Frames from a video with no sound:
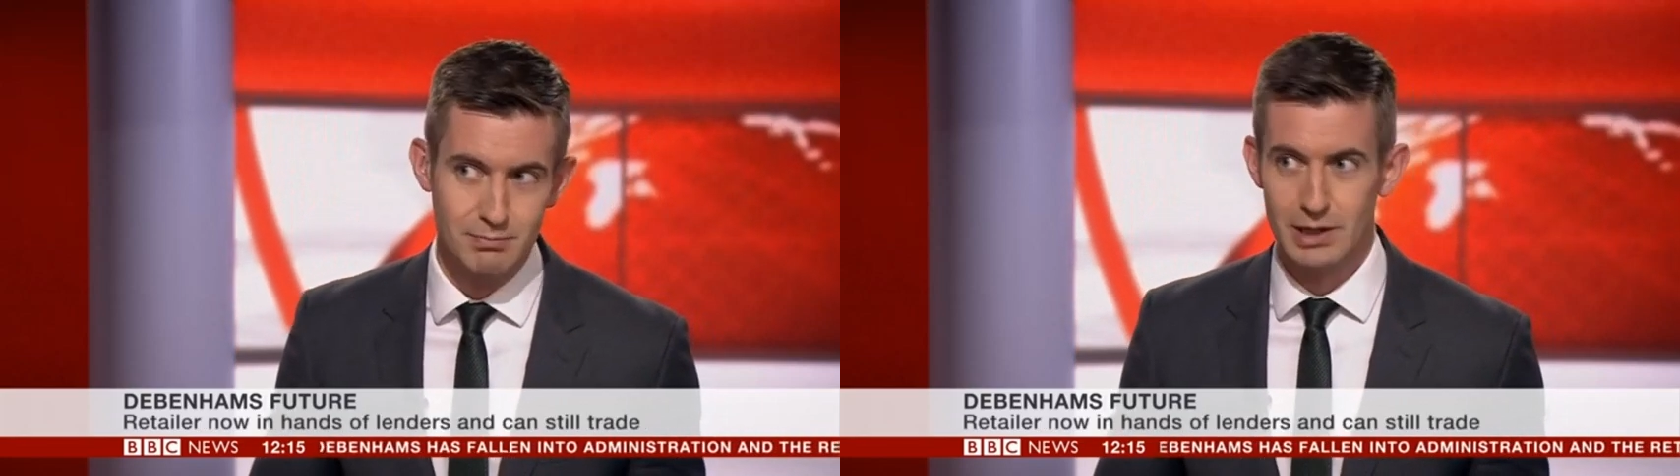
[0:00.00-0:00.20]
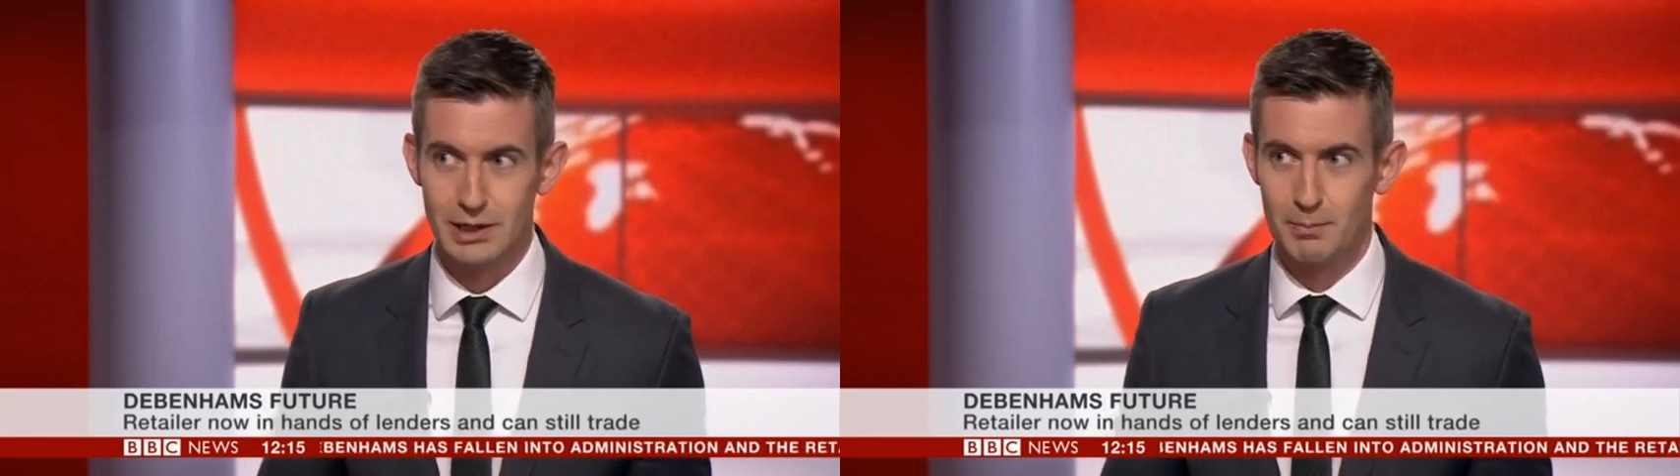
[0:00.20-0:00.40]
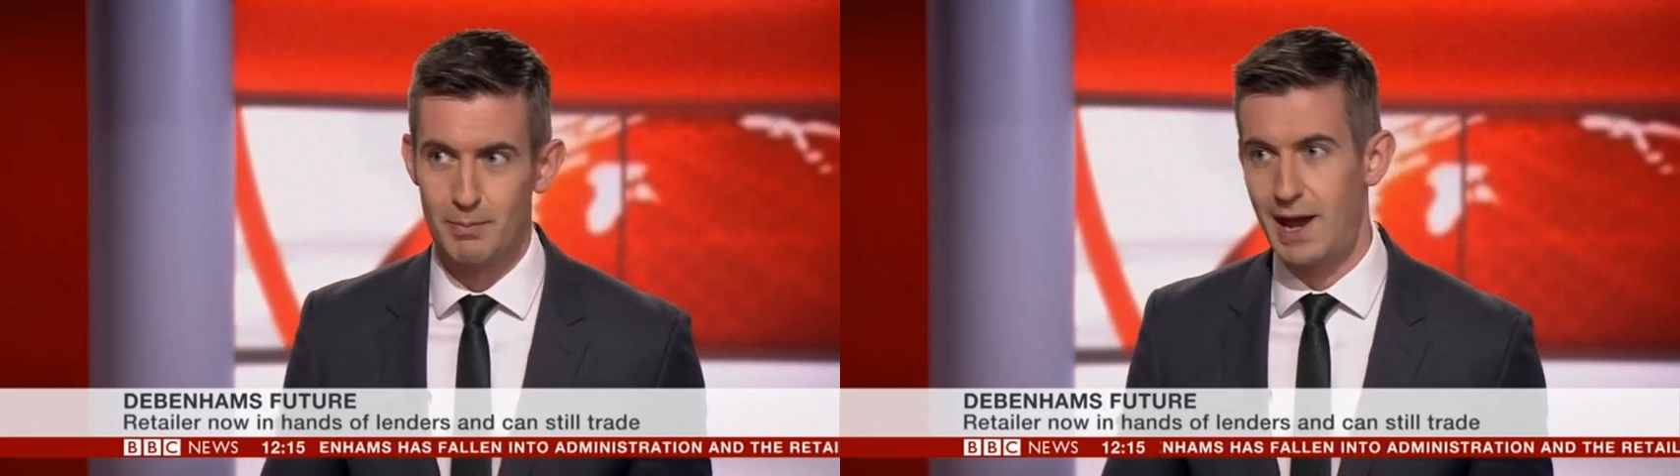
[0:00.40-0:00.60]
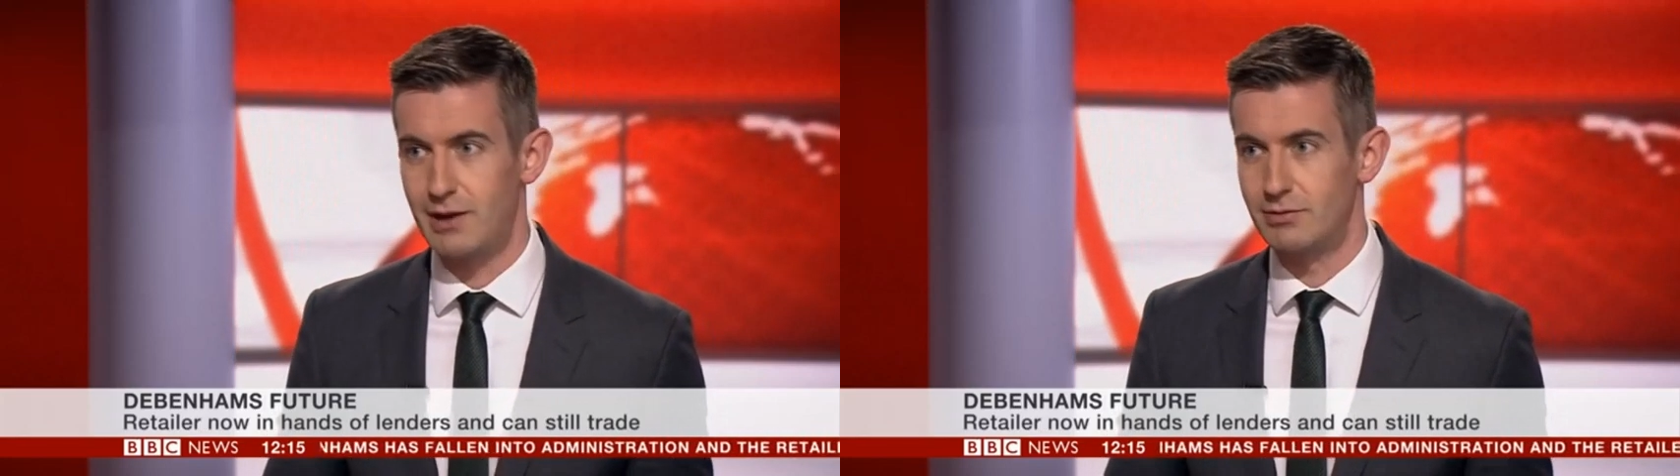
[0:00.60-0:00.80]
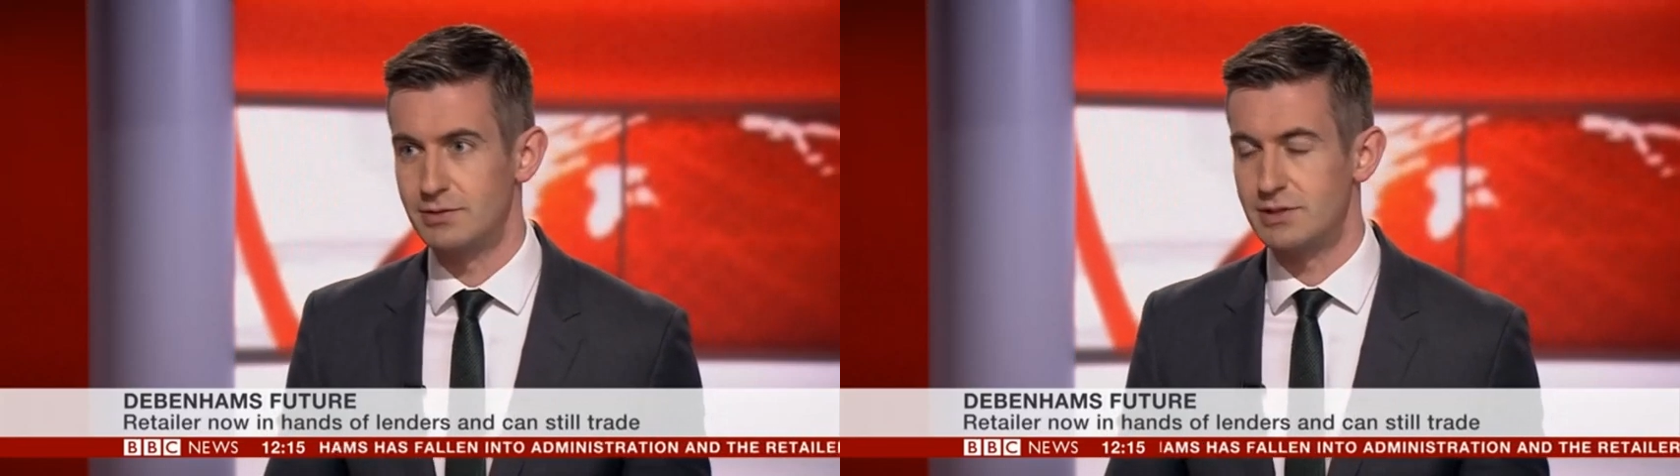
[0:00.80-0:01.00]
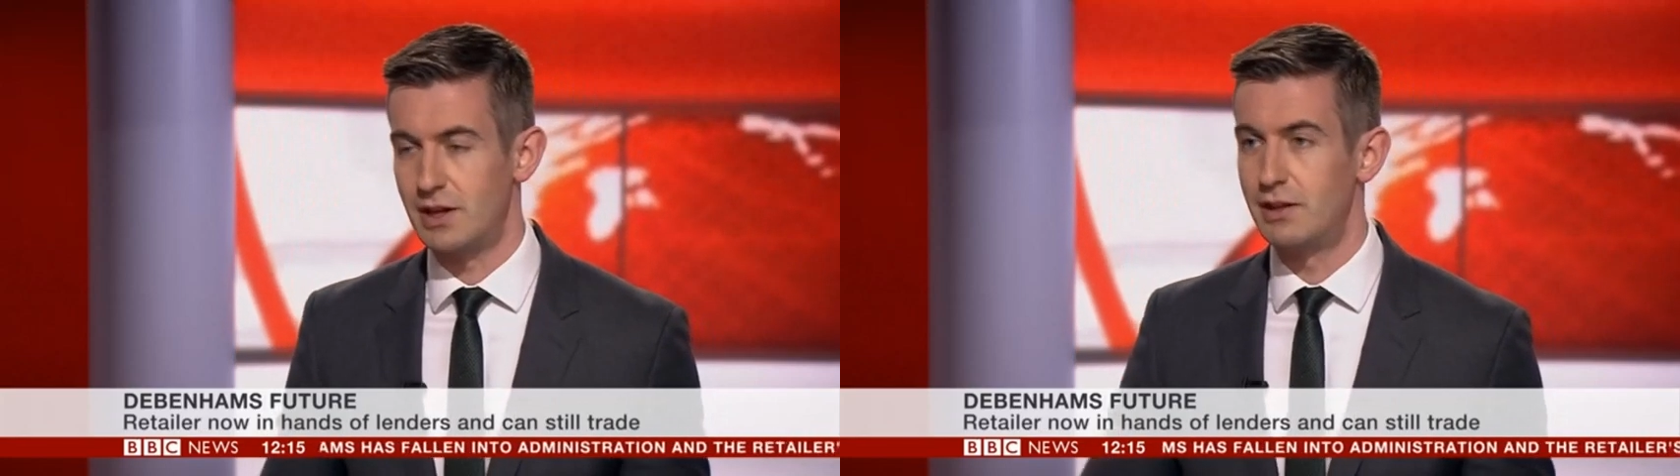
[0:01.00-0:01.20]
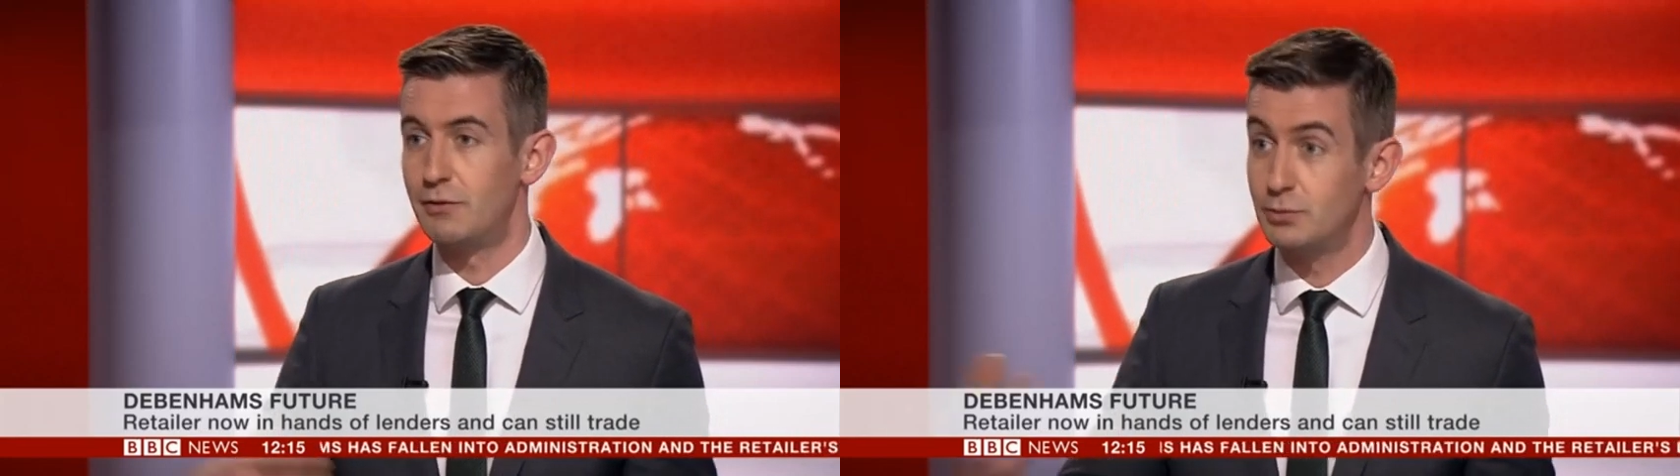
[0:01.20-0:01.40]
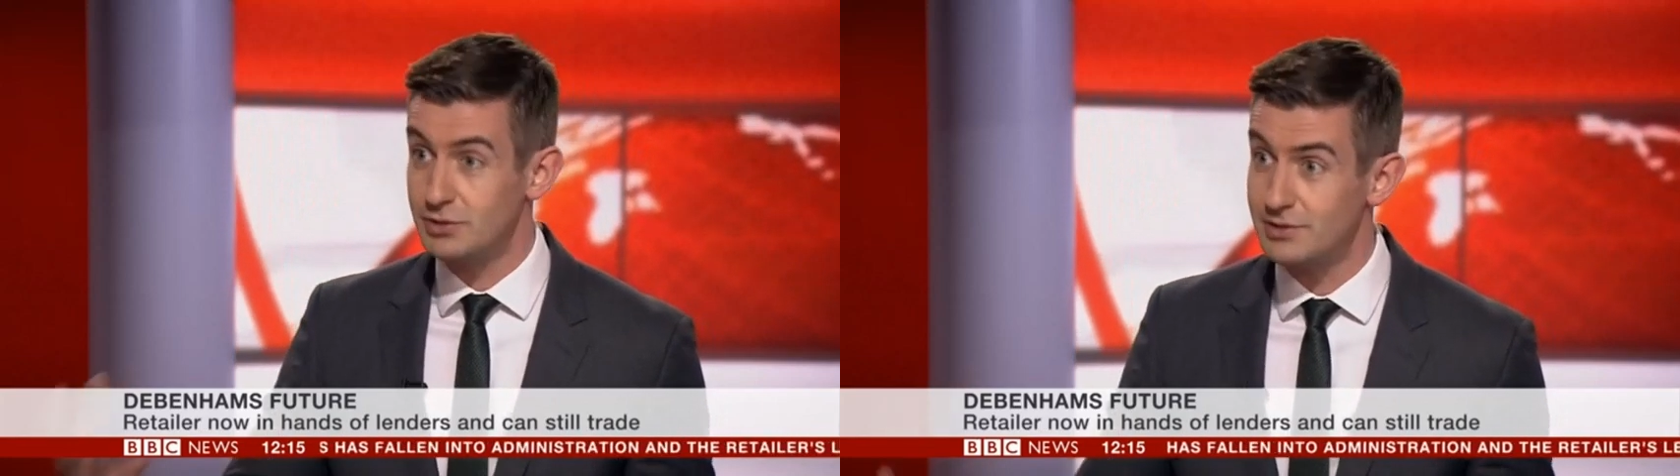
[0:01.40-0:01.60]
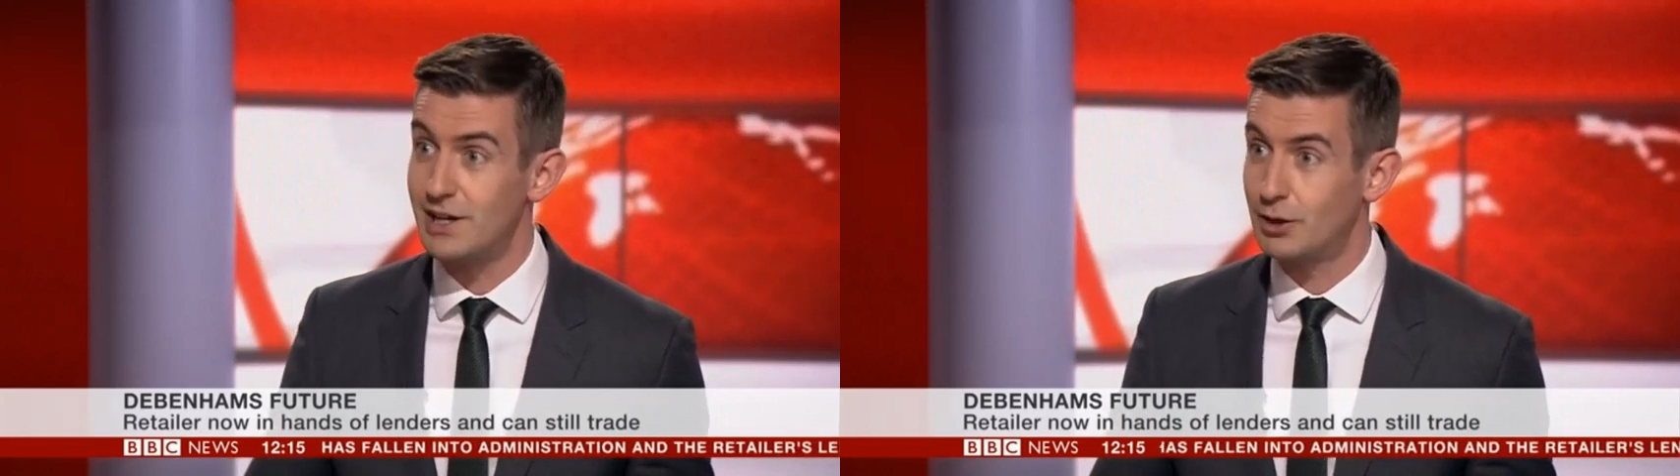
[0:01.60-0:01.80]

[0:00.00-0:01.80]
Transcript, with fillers: million pounds, and they've also